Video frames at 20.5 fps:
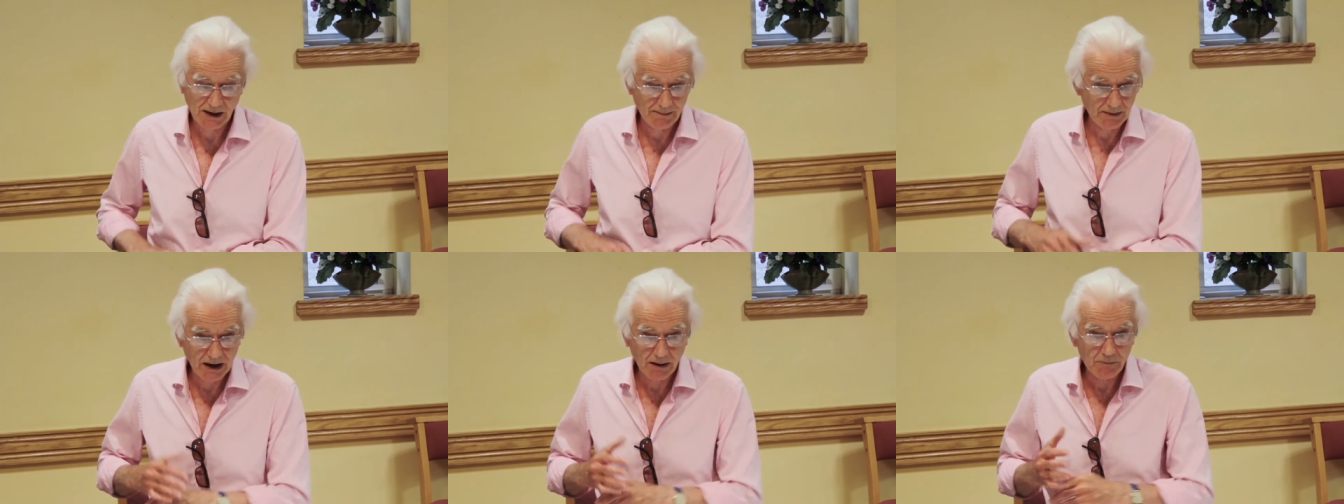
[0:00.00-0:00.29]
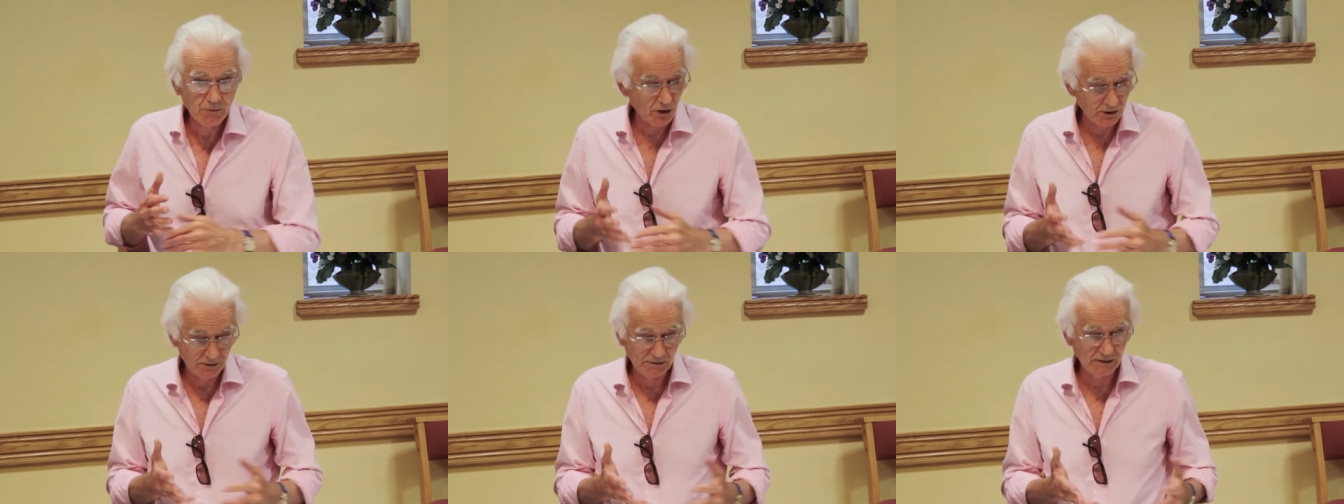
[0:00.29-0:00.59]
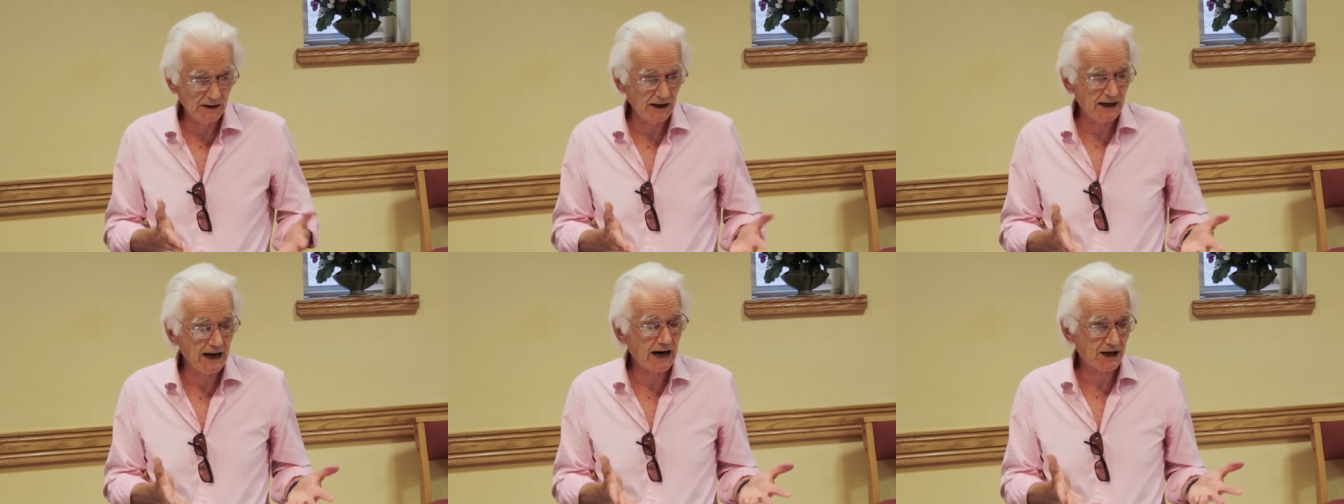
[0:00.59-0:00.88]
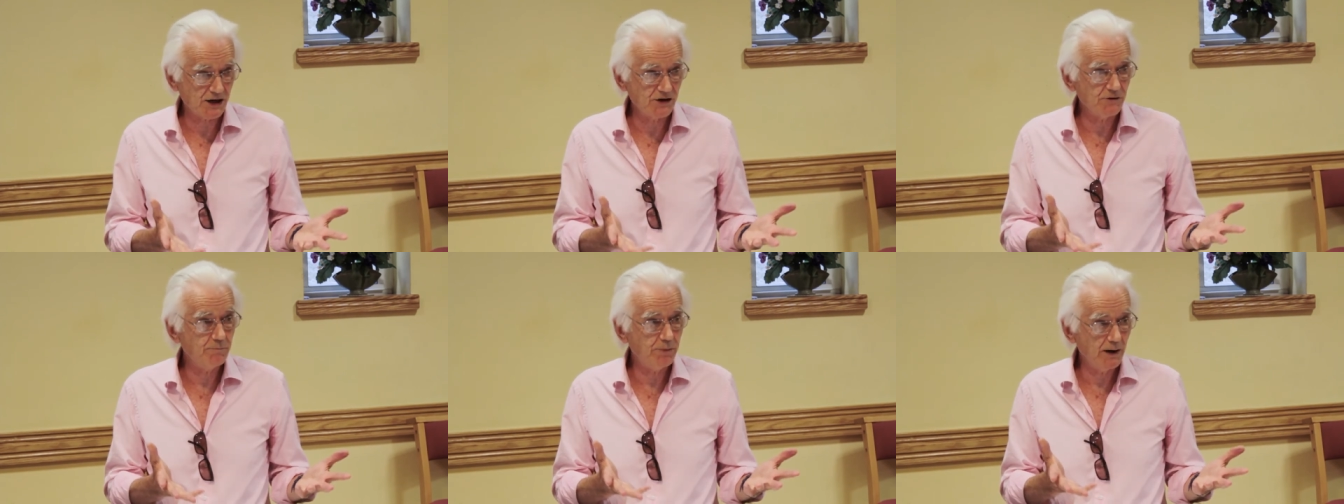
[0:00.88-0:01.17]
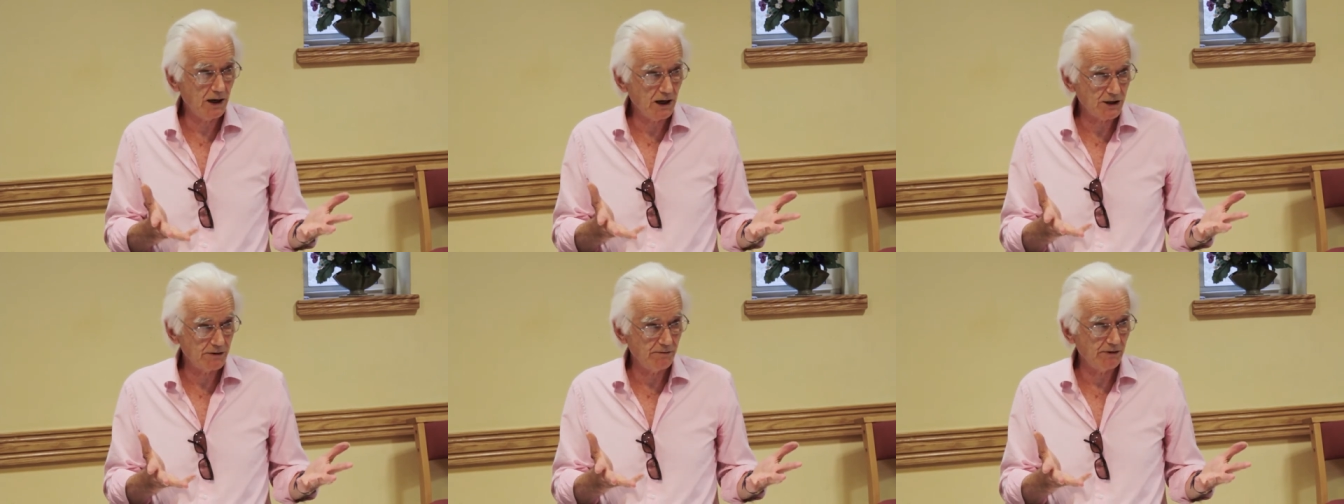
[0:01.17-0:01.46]
I mean, I'm not an active
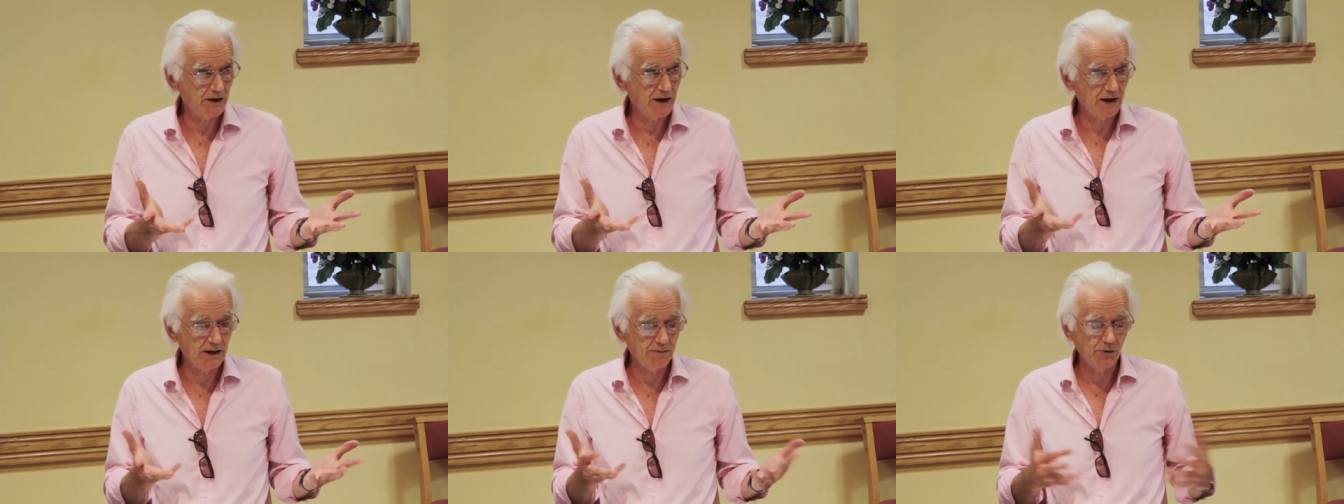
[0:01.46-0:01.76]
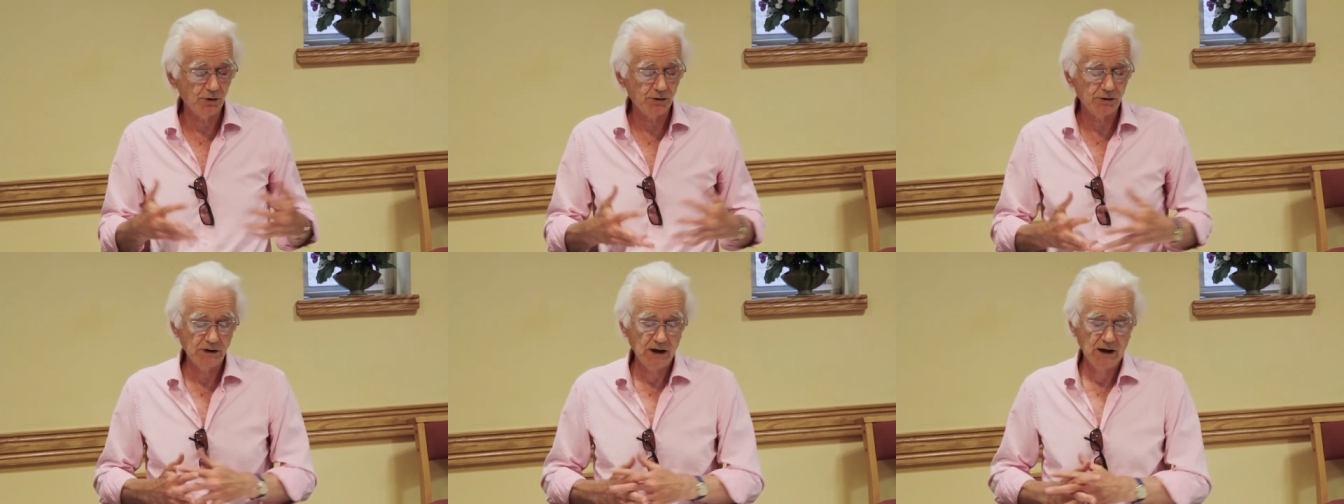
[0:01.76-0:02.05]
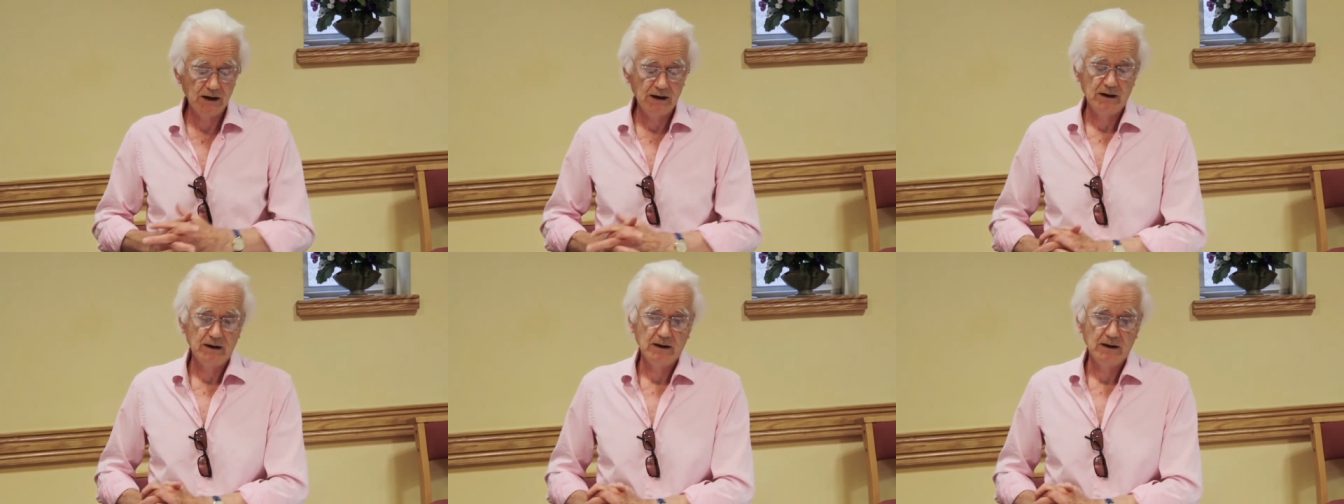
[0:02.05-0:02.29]
part of it anymore,